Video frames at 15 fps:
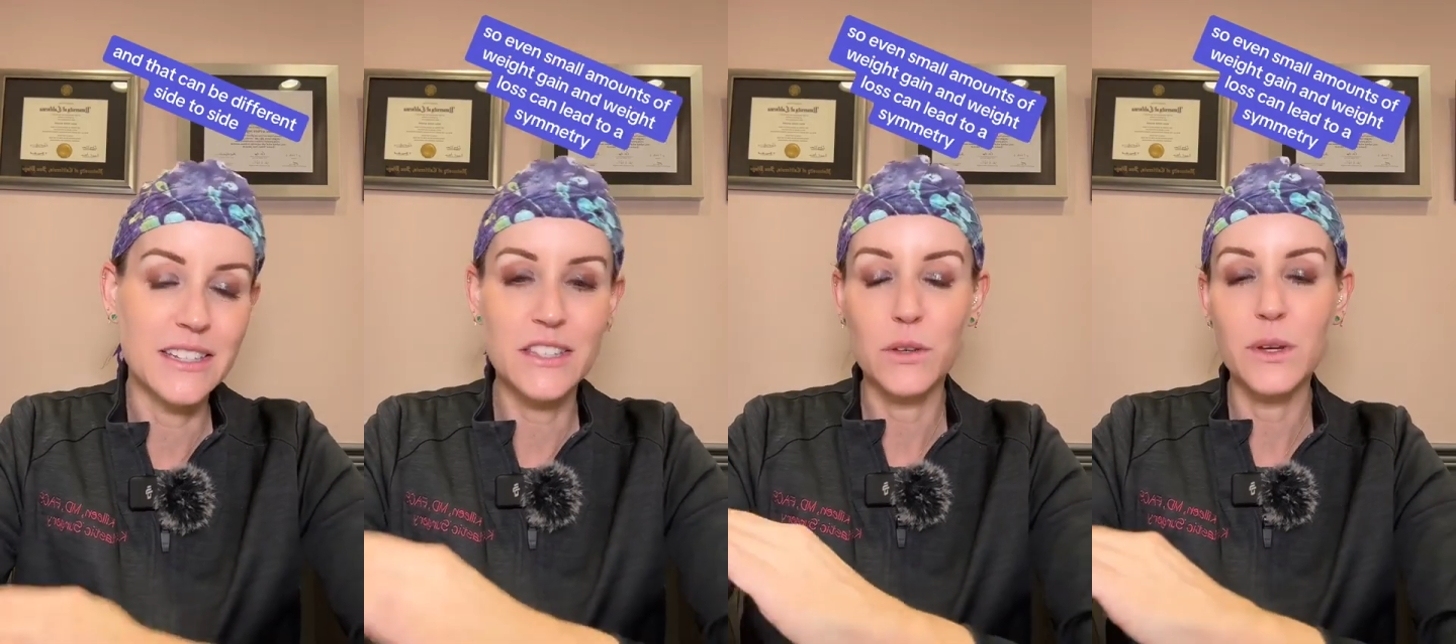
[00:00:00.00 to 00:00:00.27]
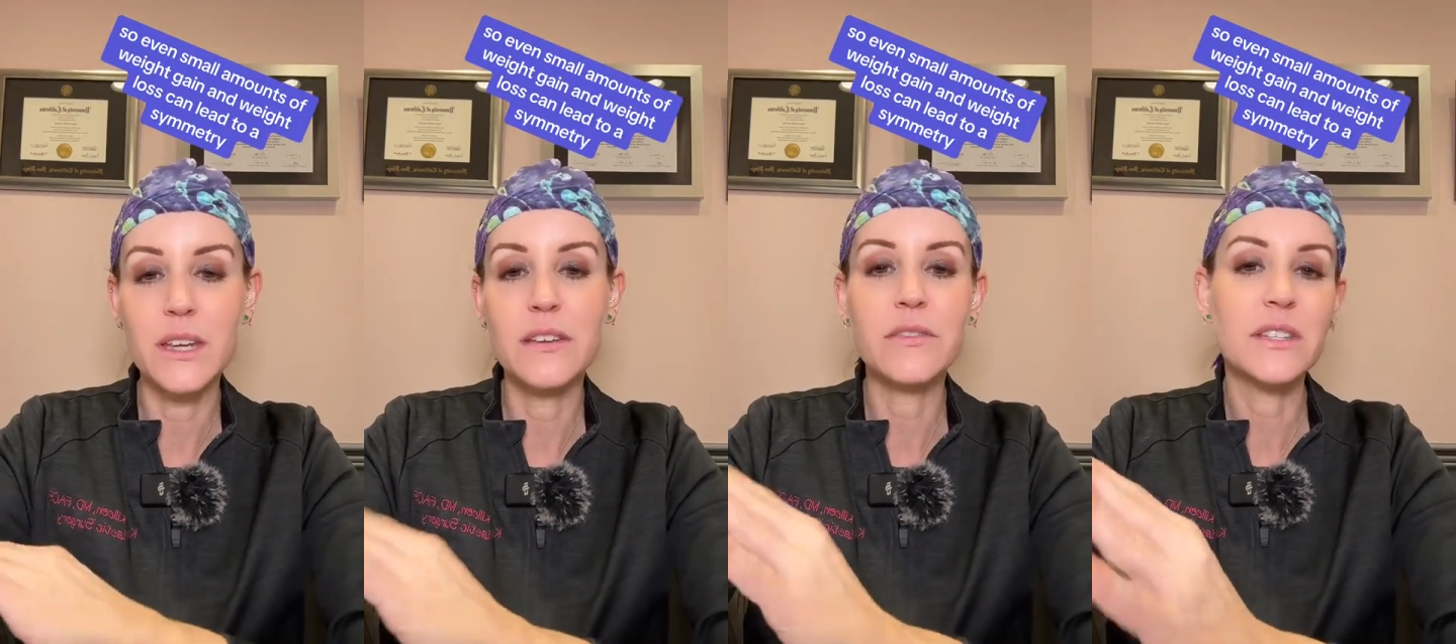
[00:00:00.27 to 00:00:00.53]
So
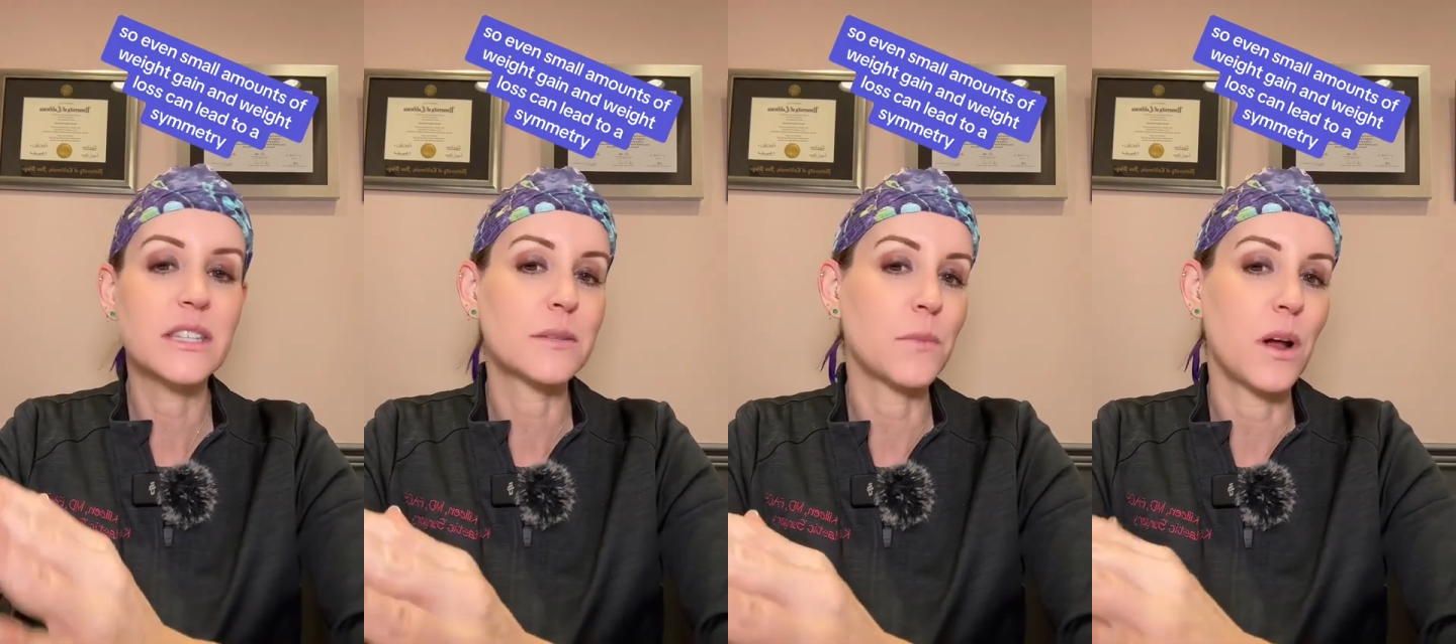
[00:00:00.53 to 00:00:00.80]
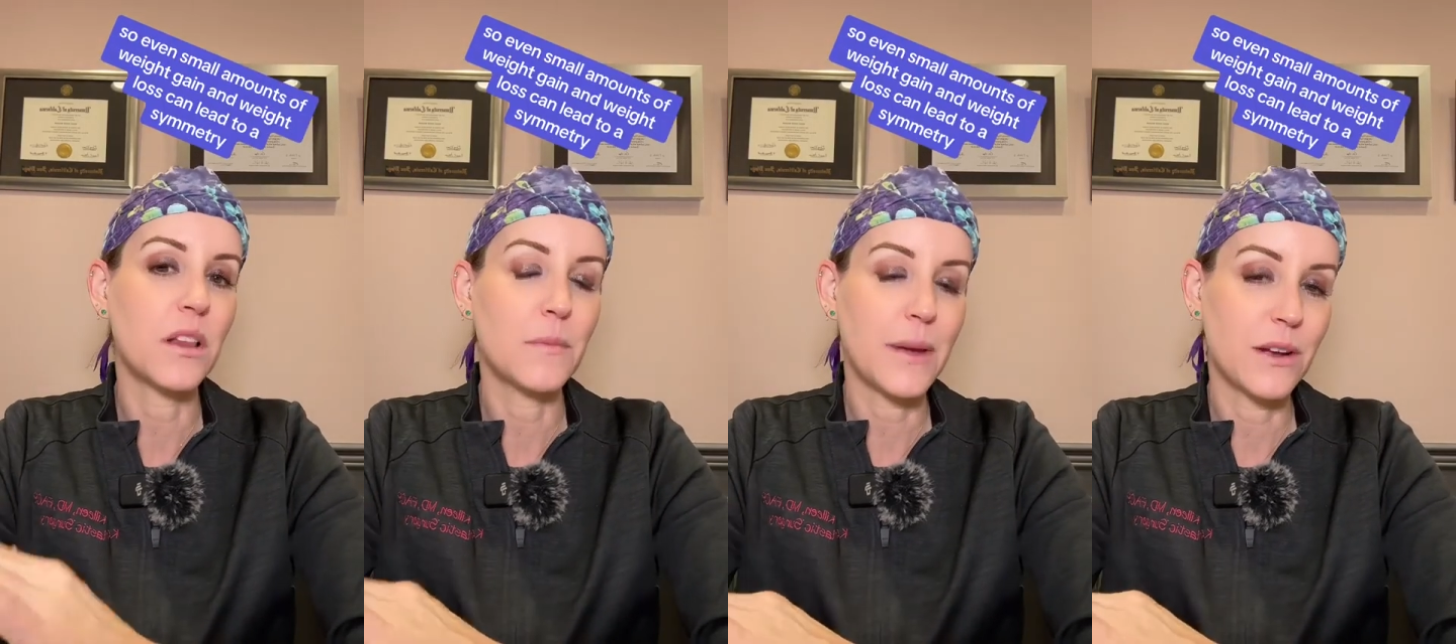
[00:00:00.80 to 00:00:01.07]
even
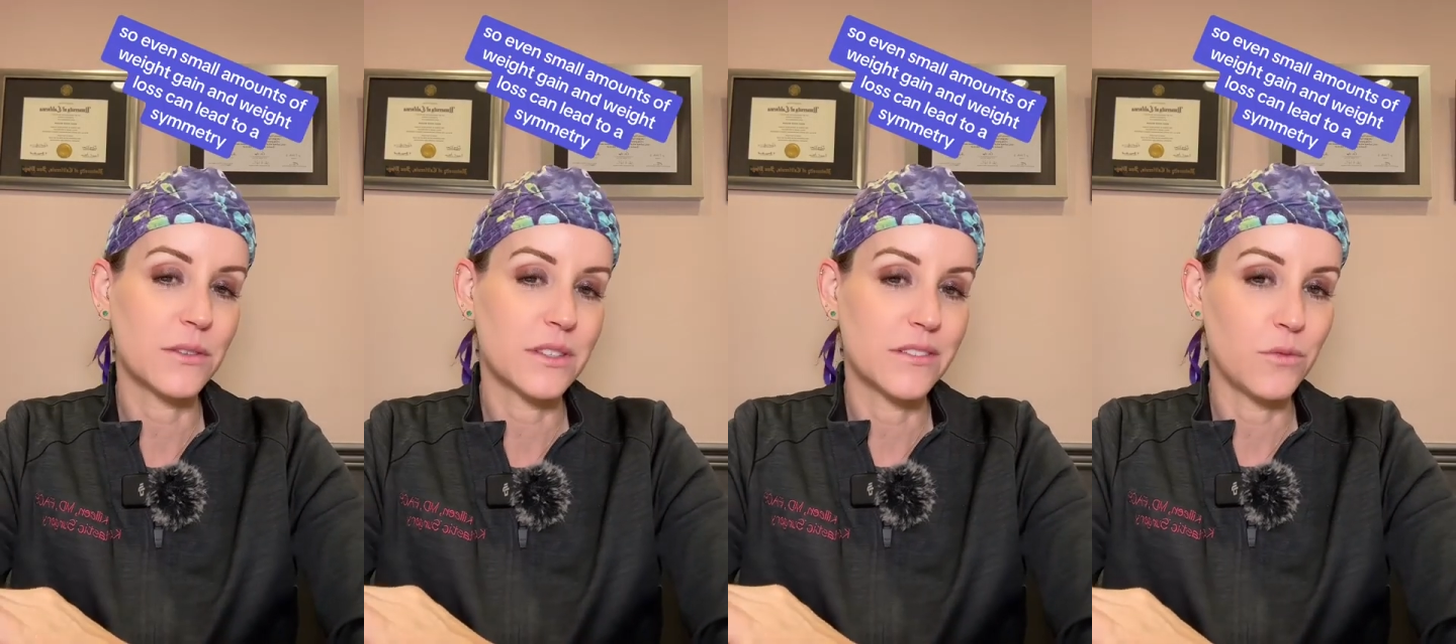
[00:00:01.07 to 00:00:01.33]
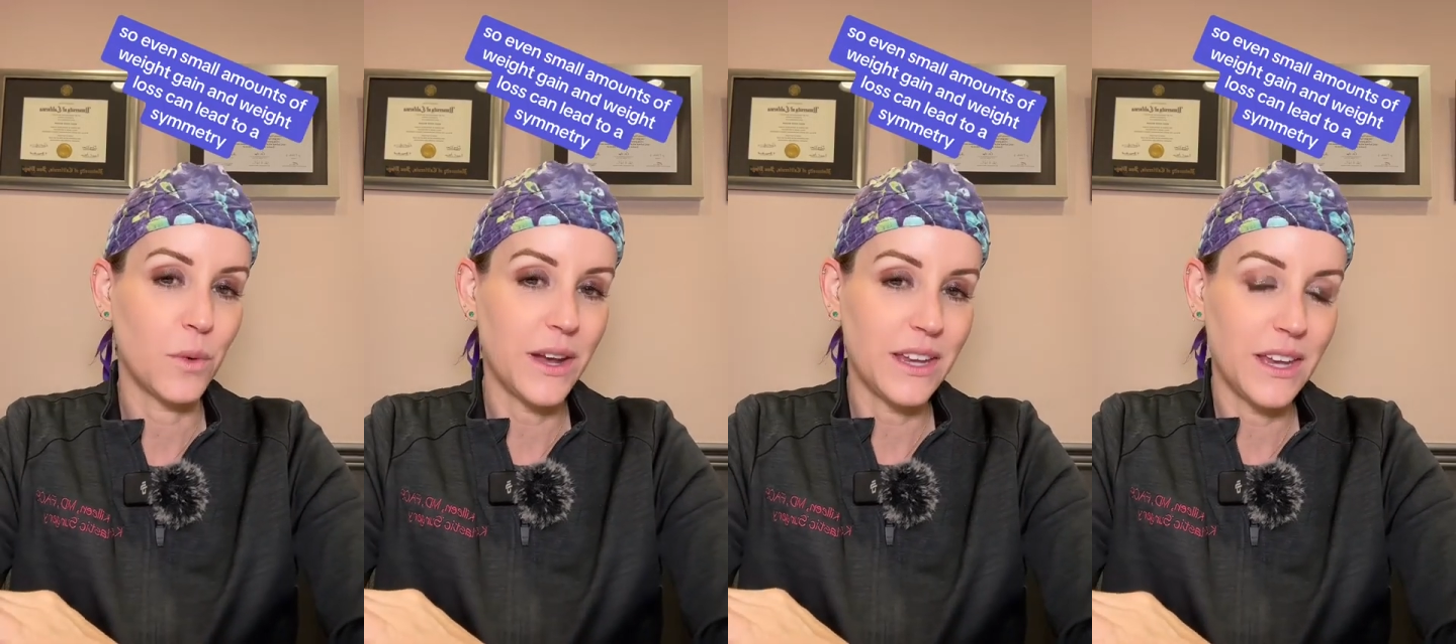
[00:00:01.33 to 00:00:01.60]
small amounts of
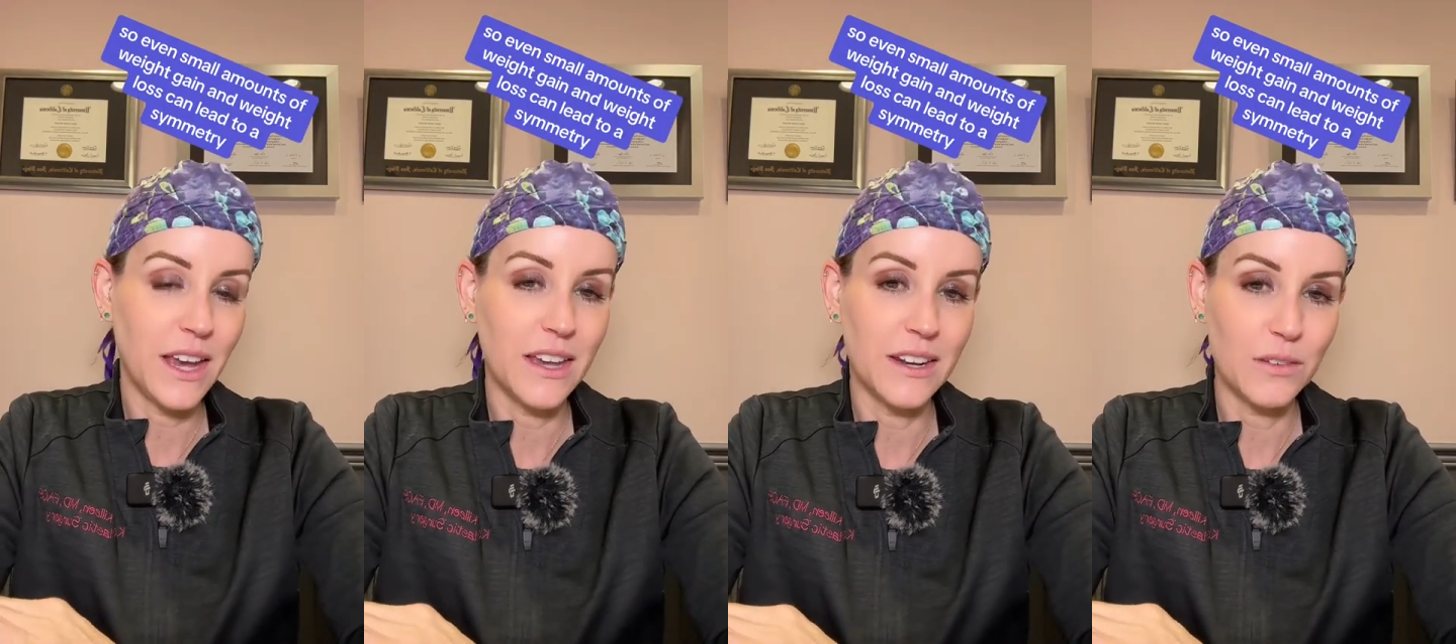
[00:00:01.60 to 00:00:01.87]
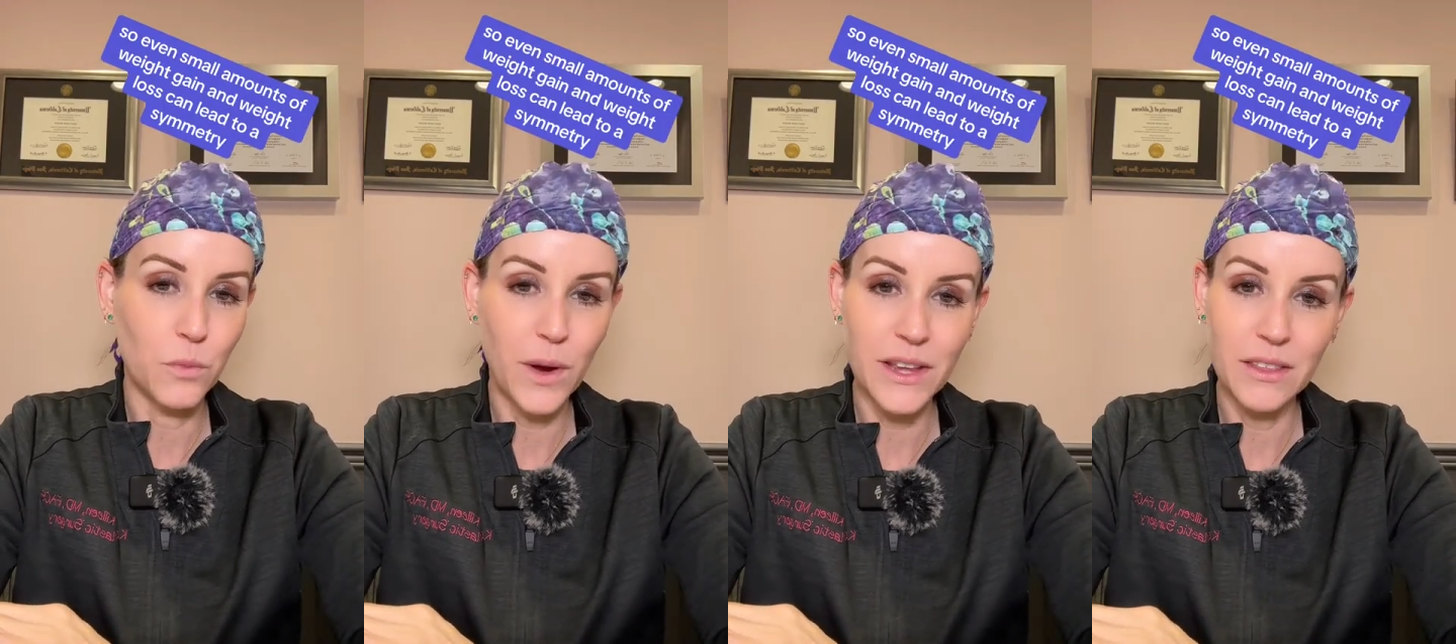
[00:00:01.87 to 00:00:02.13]
weight gain
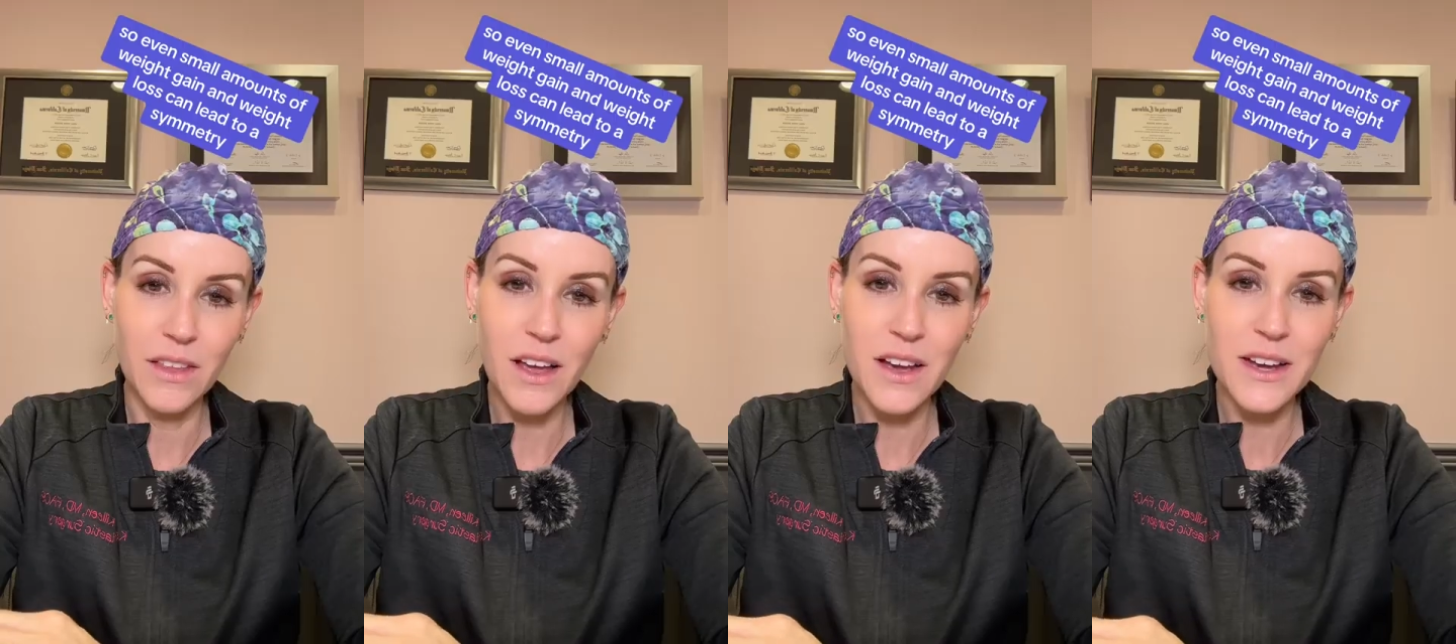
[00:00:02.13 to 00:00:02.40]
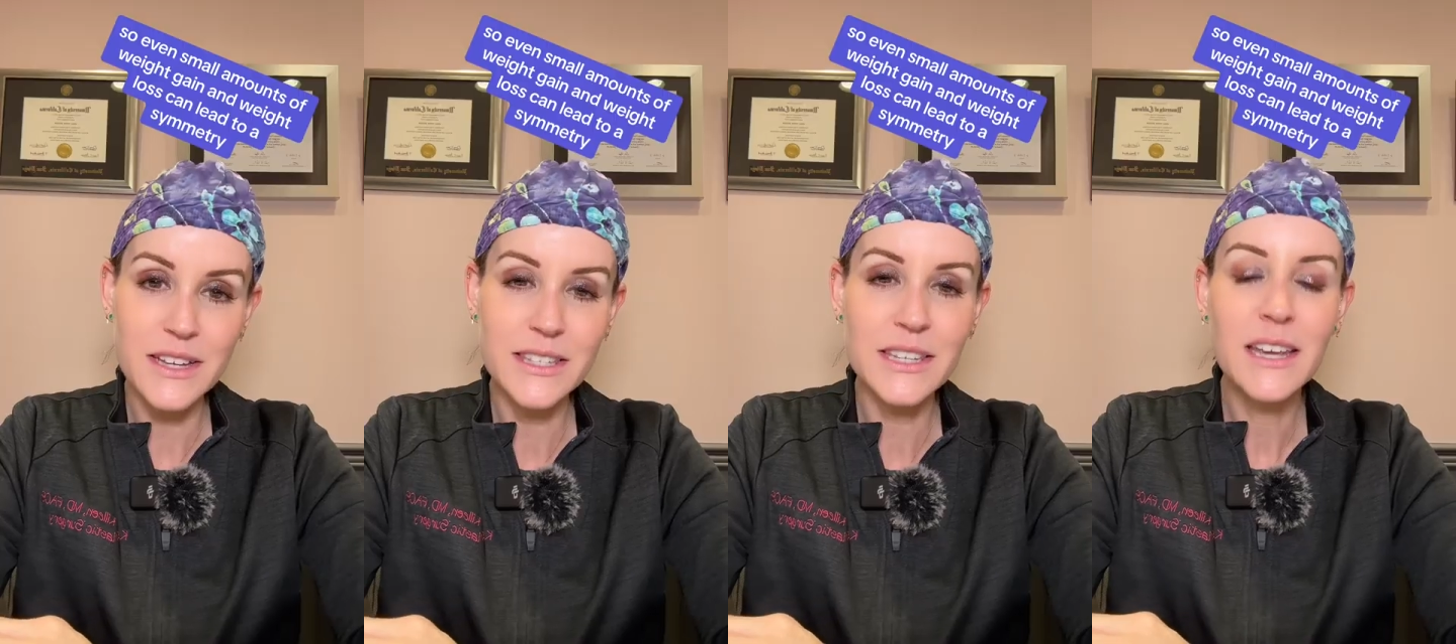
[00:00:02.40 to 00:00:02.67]
and weight
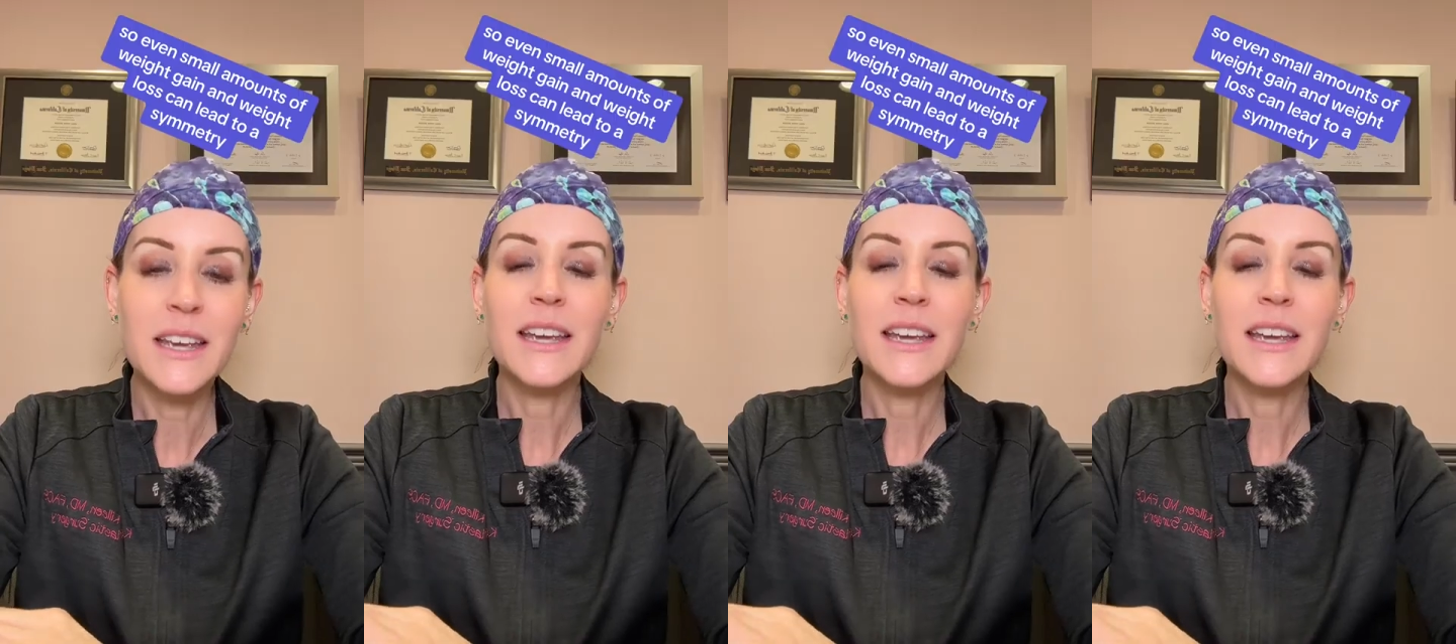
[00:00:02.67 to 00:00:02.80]
loss